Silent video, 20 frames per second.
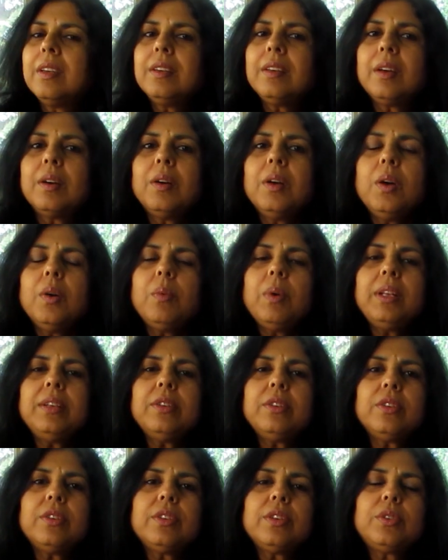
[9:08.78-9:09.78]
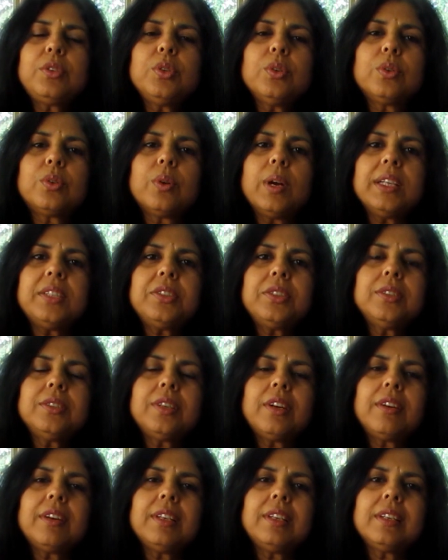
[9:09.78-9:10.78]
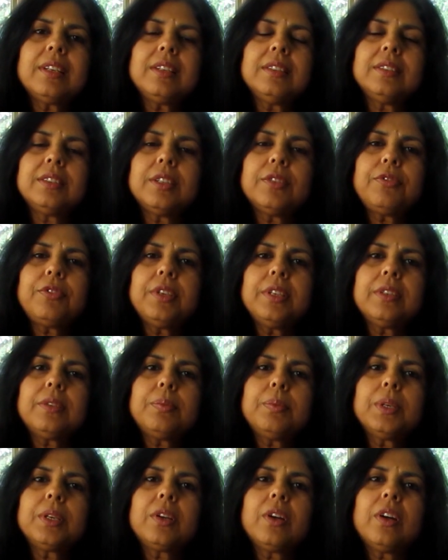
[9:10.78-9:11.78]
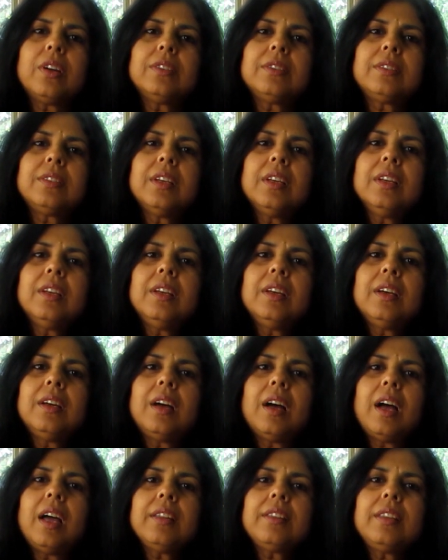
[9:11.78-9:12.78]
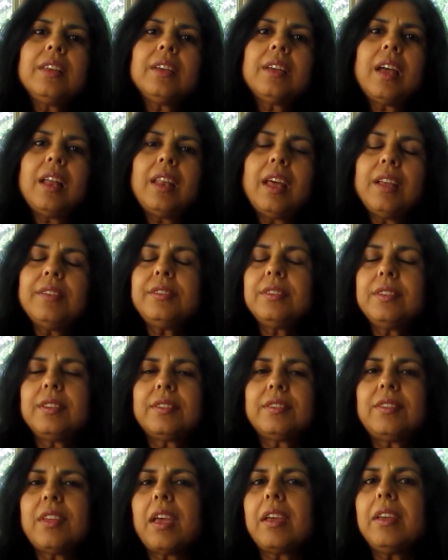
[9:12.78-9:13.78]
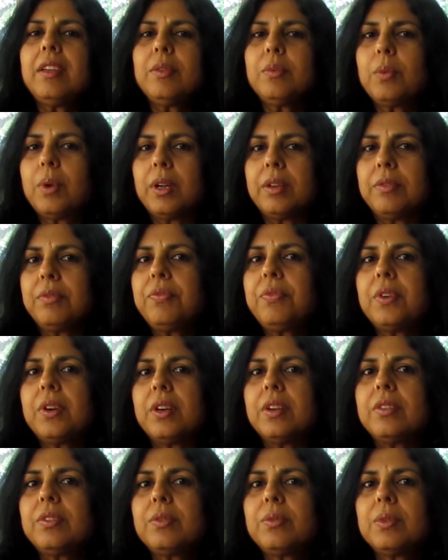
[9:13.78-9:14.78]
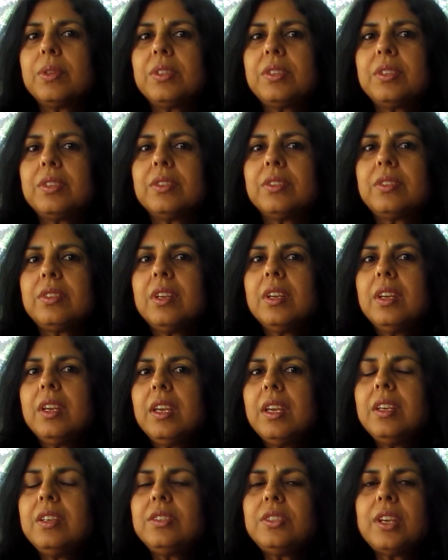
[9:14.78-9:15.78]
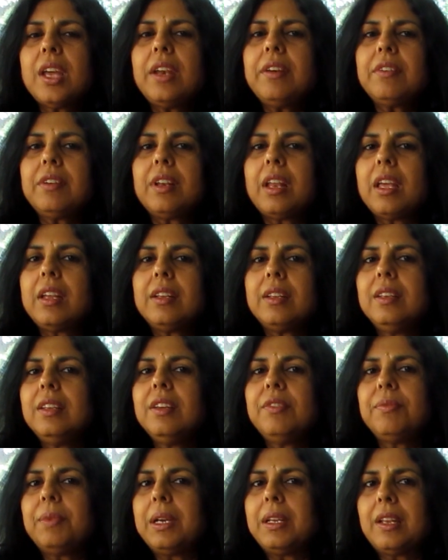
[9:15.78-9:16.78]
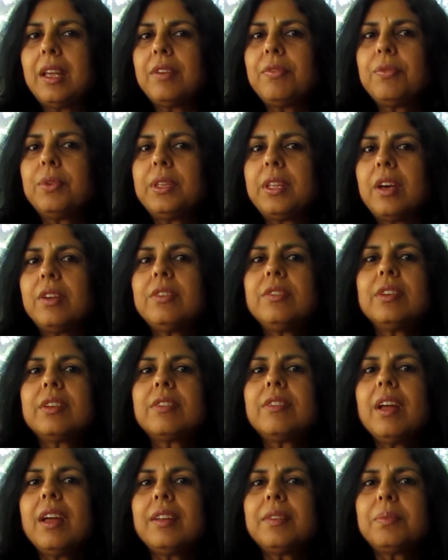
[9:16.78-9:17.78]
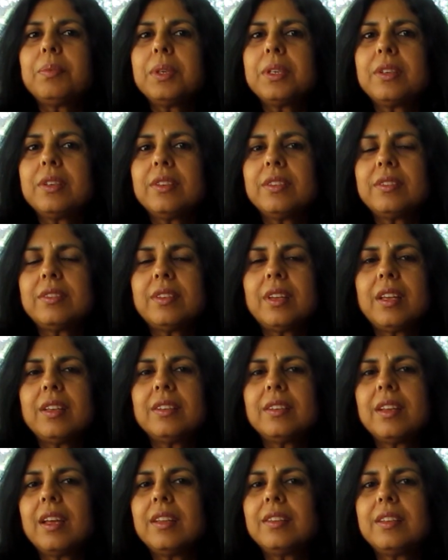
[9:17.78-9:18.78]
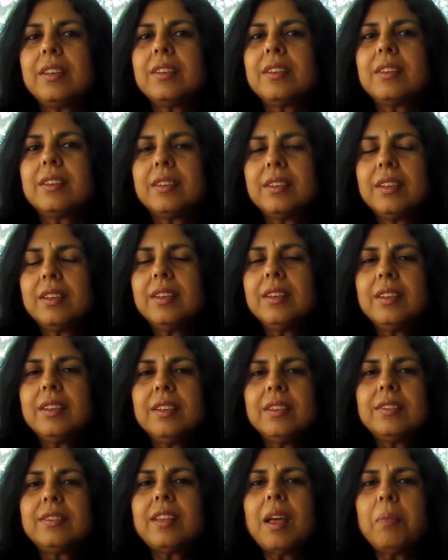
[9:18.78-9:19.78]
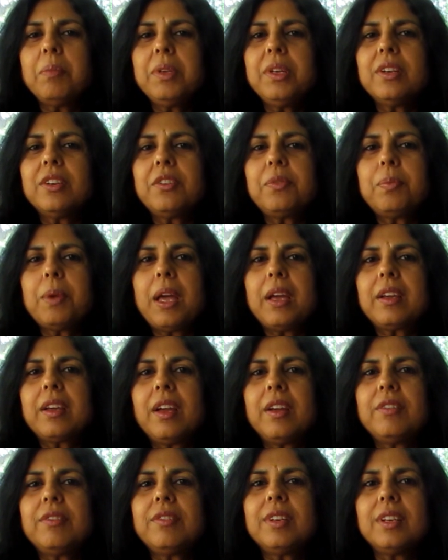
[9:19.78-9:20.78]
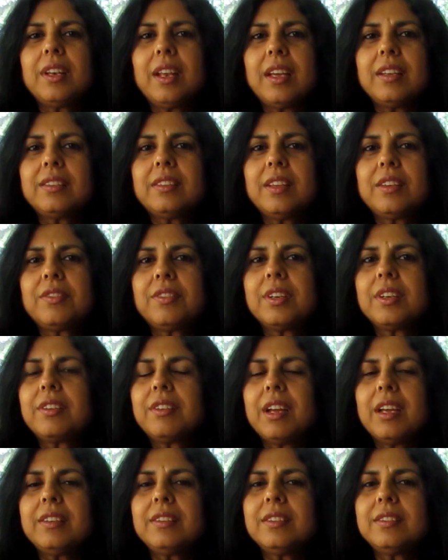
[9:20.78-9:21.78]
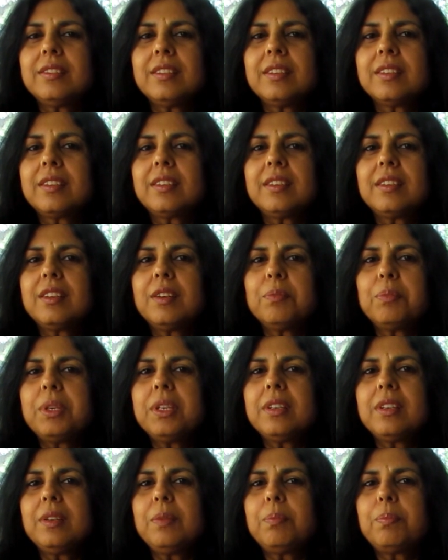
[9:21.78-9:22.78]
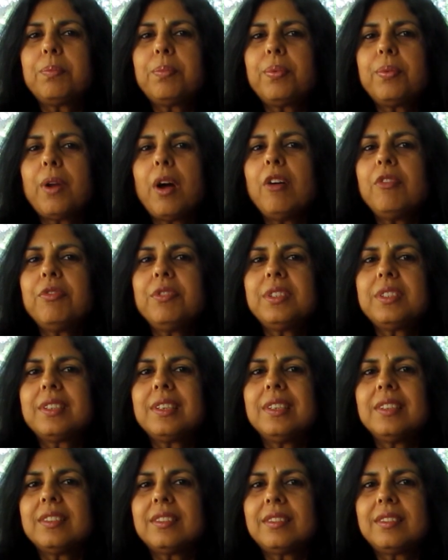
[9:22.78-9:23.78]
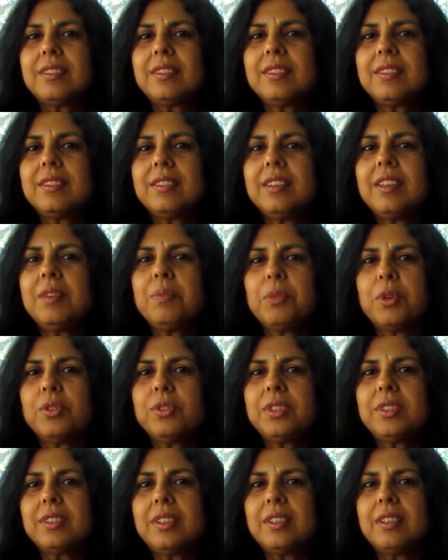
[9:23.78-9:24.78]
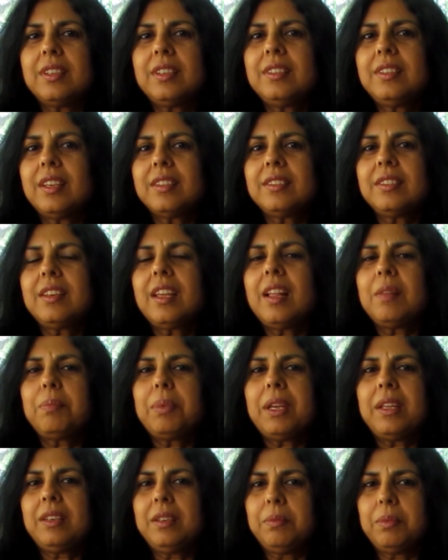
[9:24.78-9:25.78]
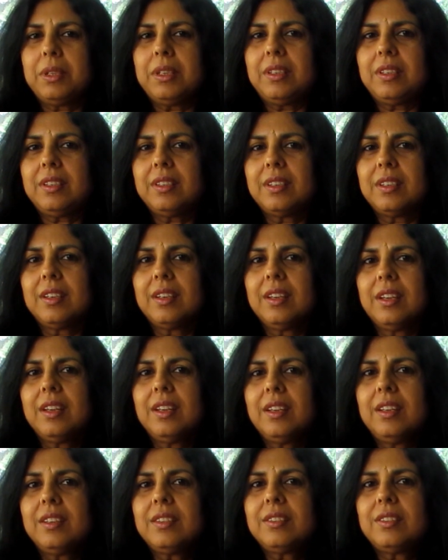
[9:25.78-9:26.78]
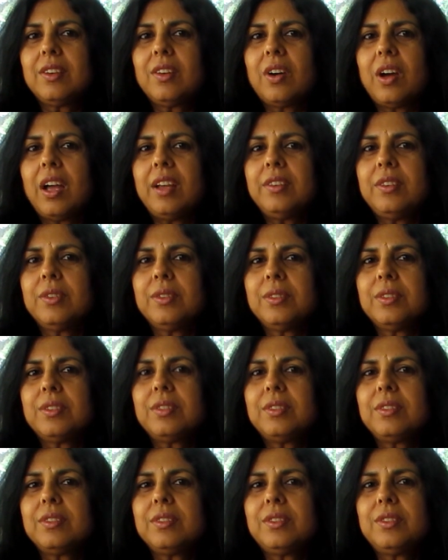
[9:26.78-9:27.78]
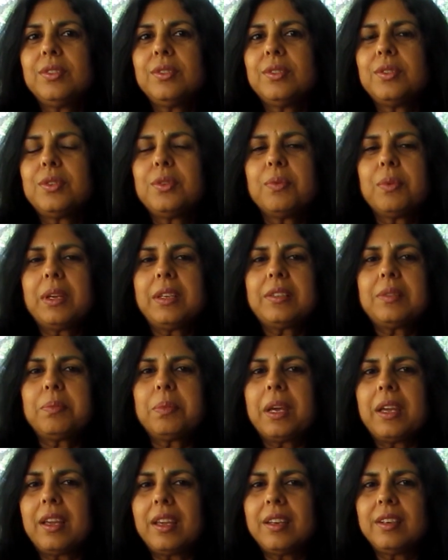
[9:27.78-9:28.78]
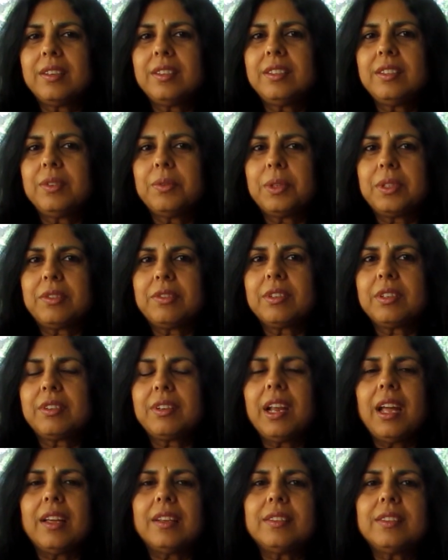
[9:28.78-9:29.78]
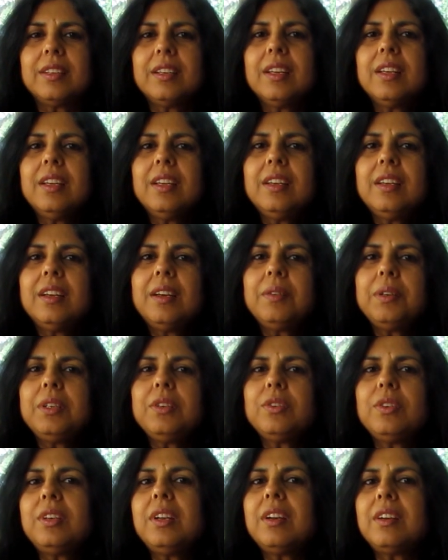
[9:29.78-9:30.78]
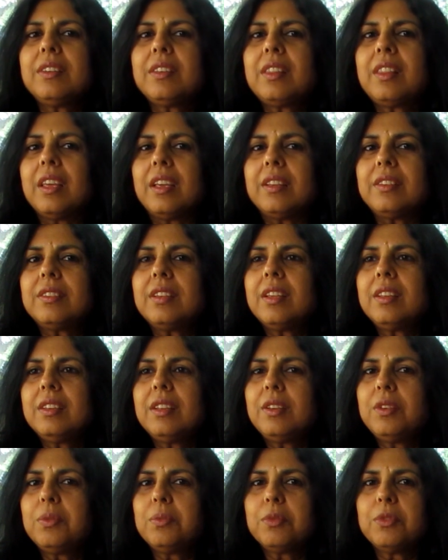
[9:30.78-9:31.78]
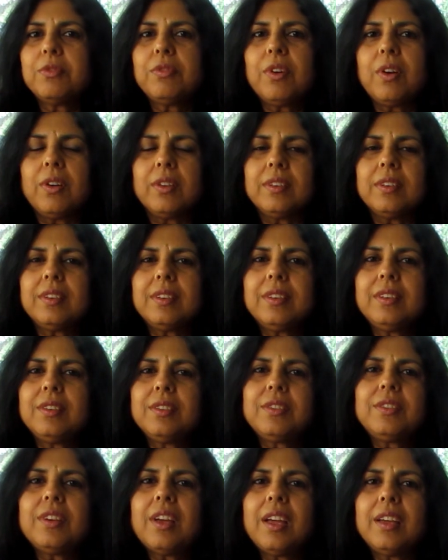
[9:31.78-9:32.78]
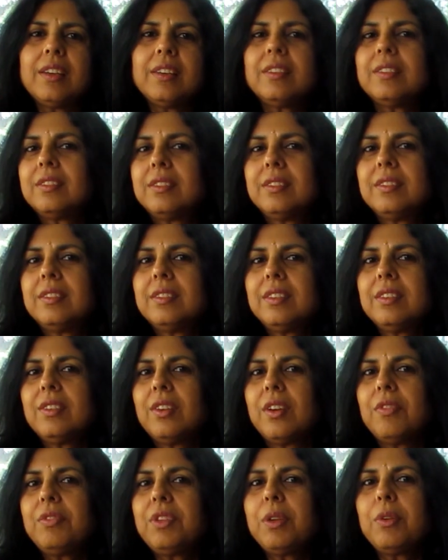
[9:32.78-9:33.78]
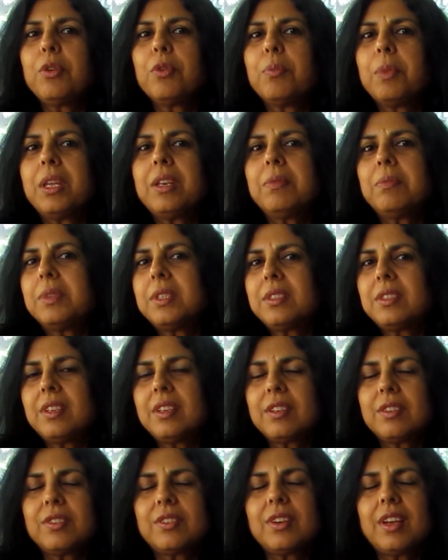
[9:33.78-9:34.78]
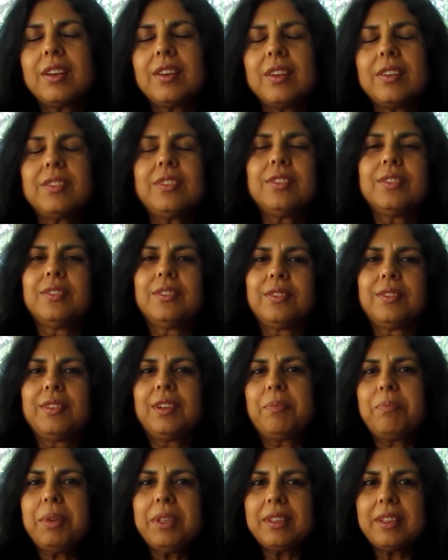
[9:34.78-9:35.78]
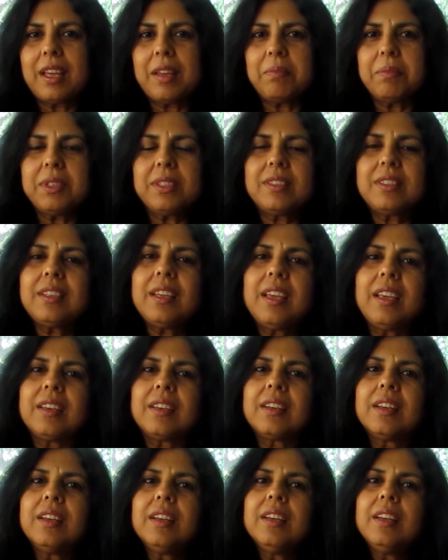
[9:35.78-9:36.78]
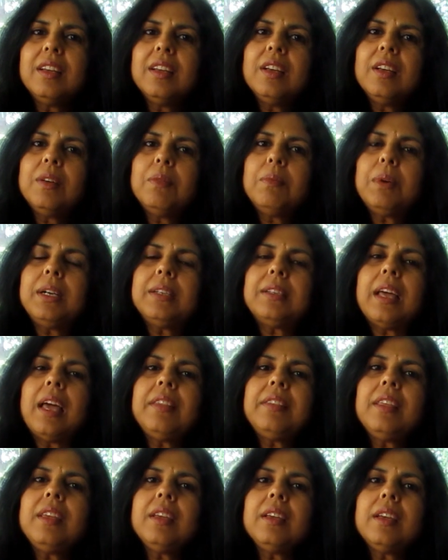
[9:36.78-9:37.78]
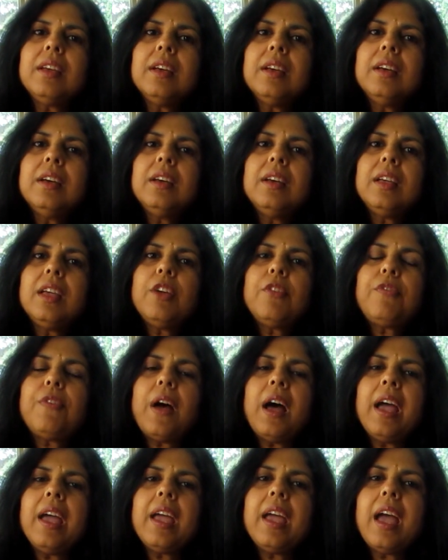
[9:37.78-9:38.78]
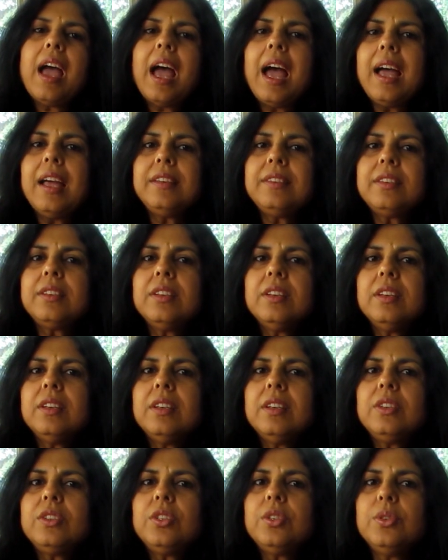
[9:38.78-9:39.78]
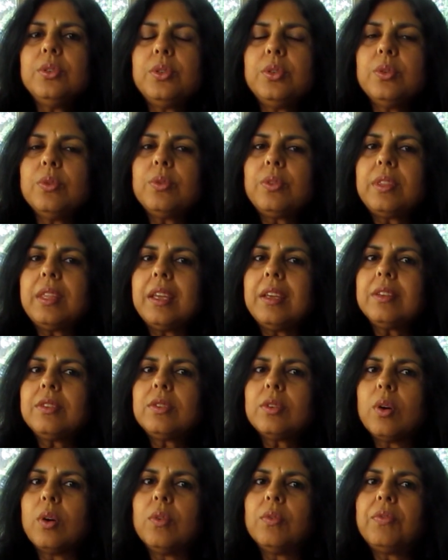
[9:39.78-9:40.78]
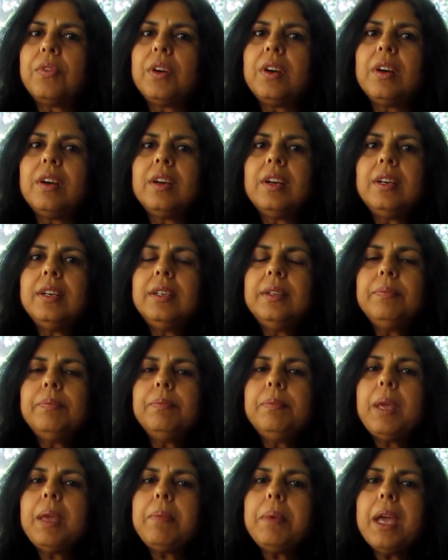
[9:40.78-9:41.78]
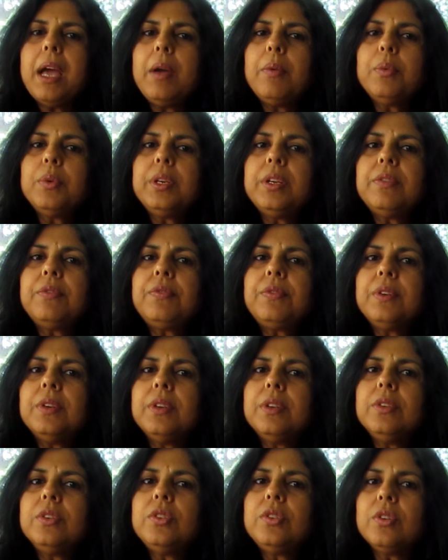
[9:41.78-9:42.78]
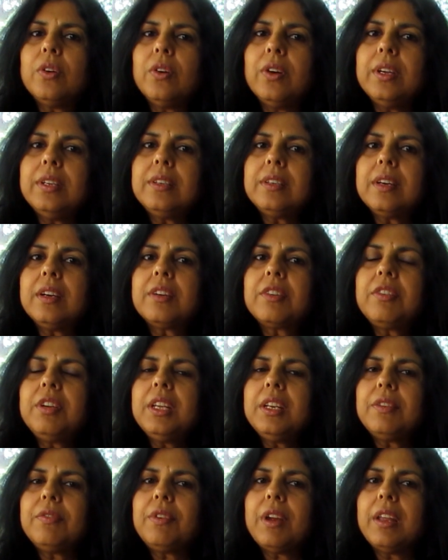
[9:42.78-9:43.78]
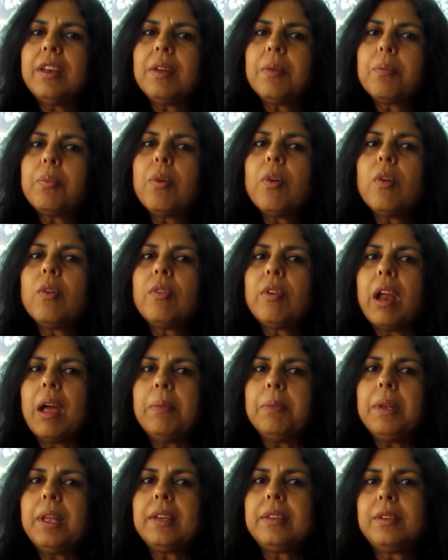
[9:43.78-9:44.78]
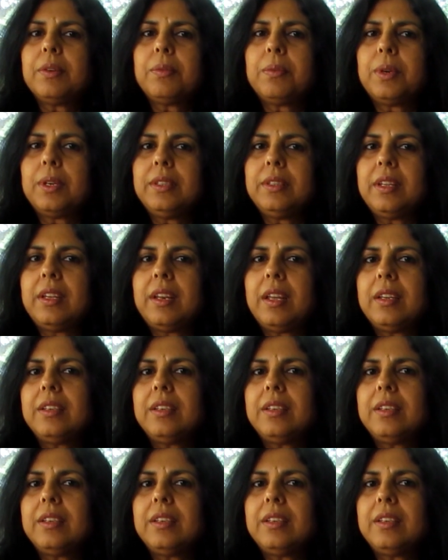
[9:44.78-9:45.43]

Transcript: Yeah, well, the two questions are a little different because I think I'll answer the second one first, which is, in general, I live my life without regret because I think some years back I realized that regret is a completely profitless emotion. It doesn't help anybody. So I don't choose to waste my energy with regret. I mean, you learn things and then you move on and you try, if you made a mistake, you try not to repeat that mistake. But I think if I had to do things over, maybe I would have joined a creative writing program like the one